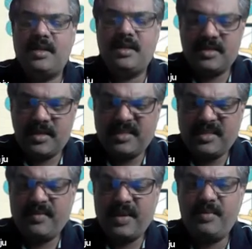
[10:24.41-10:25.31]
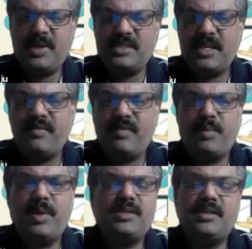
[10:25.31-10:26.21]
is a very basic
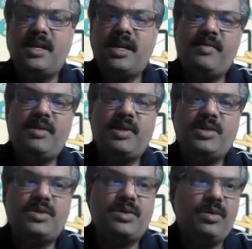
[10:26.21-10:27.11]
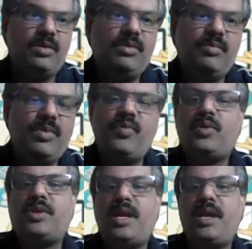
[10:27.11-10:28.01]
information that everyone should know
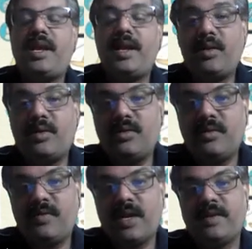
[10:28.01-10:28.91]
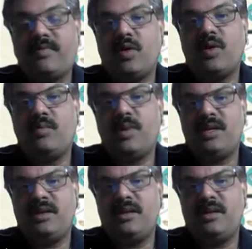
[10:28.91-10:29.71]
before they get onto the platform and